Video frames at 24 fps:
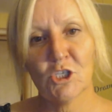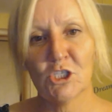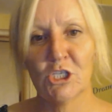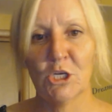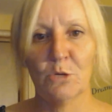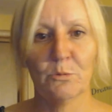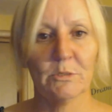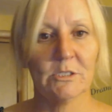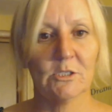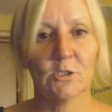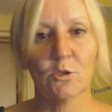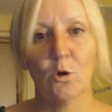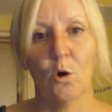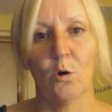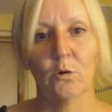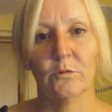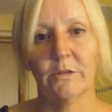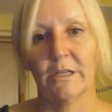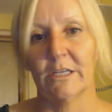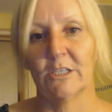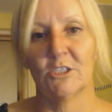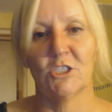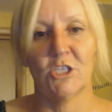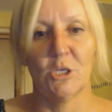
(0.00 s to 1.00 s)
she was
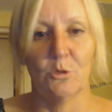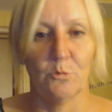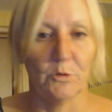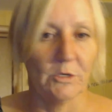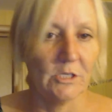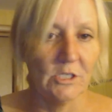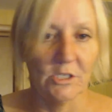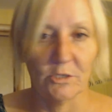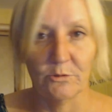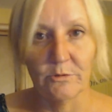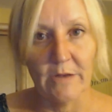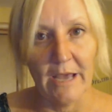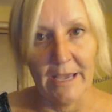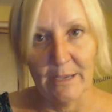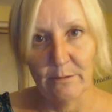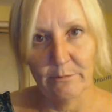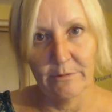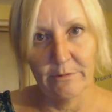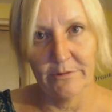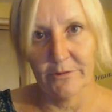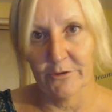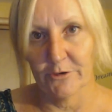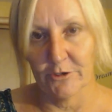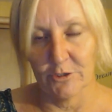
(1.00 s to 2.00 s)
told that she wouldn't unite
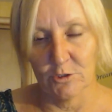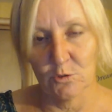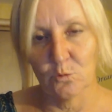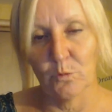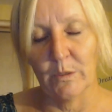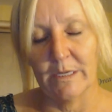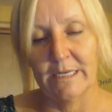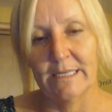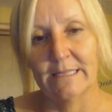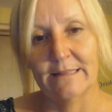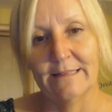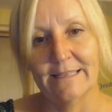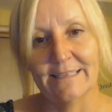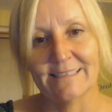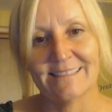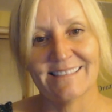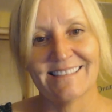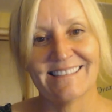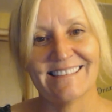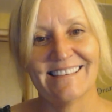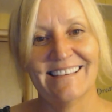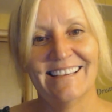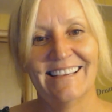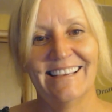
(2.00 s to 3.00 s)
with her twin in
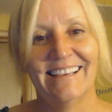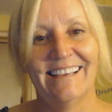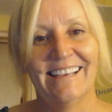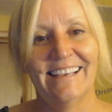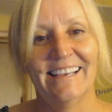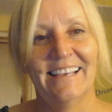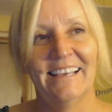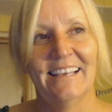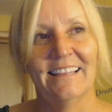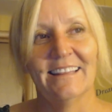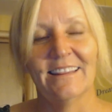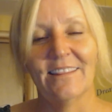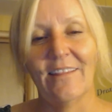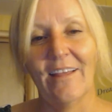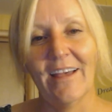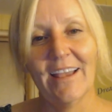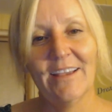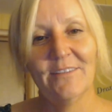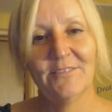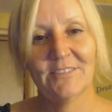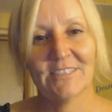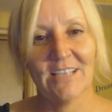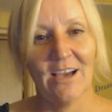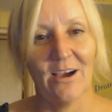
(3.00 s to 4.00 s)
this
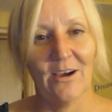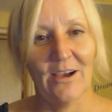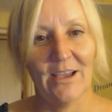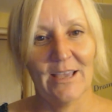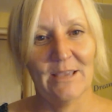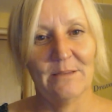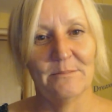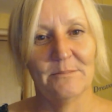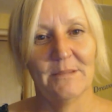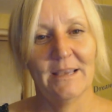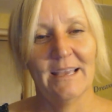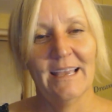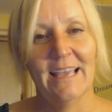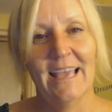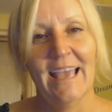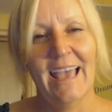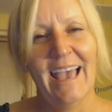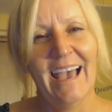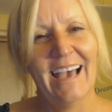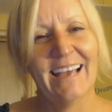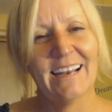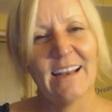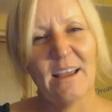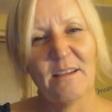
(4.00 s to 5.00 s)
lifetime.
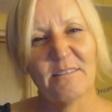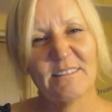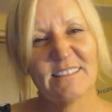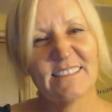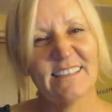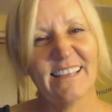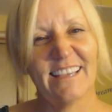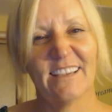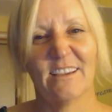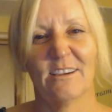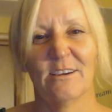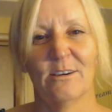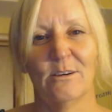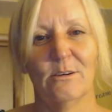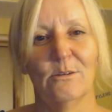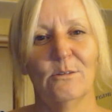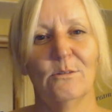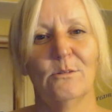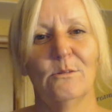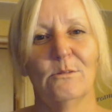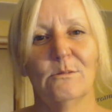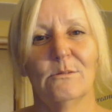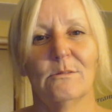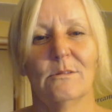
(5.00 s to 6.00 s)
And I was like,
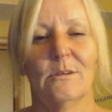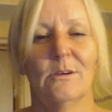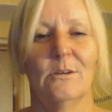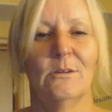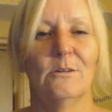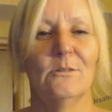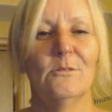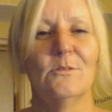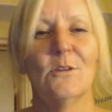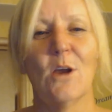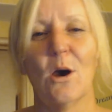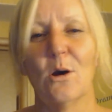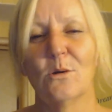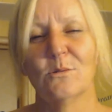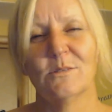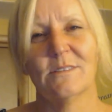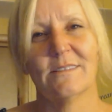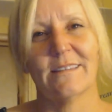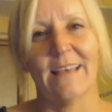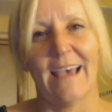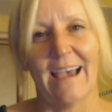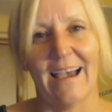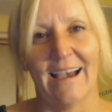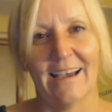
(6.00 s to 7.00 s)
who
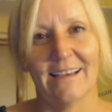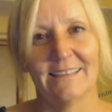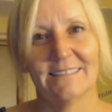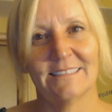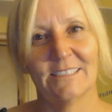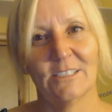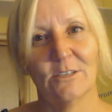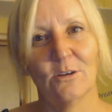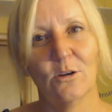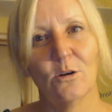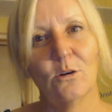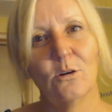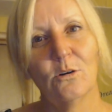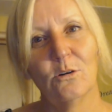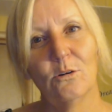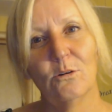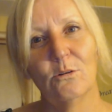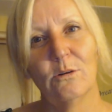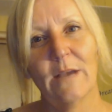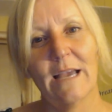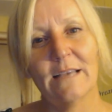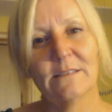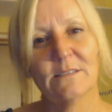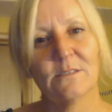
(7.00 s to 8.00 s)
knows that?
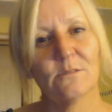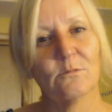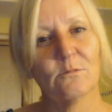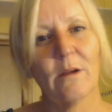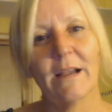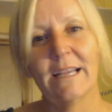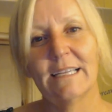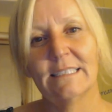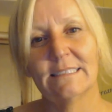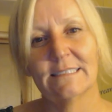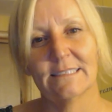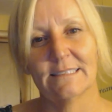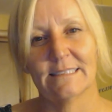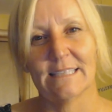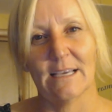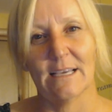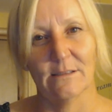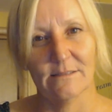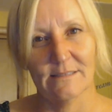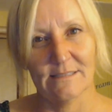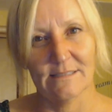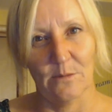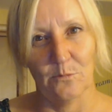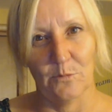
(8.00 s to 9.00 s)
Who has the right to
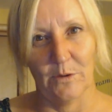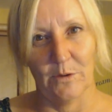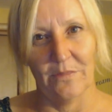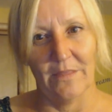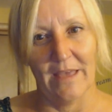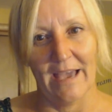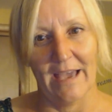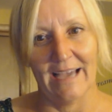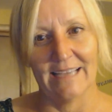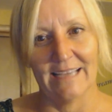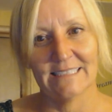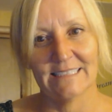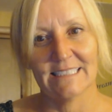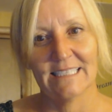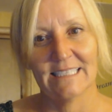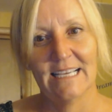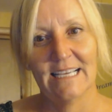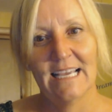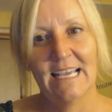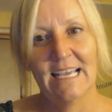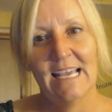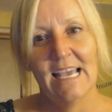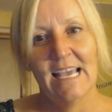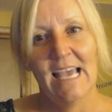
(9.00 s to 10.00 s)
tell someone that?
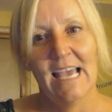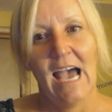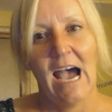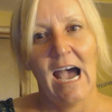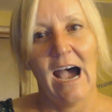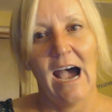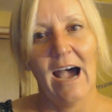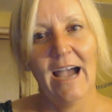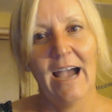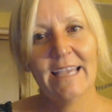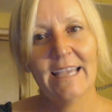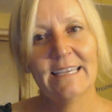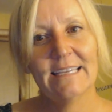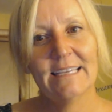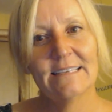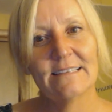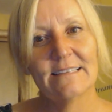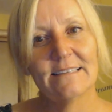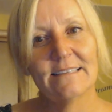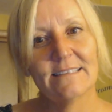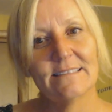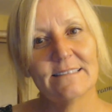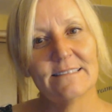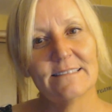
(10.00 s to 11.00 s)
I
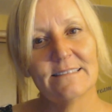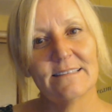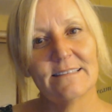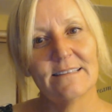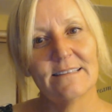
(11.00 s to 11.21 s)
think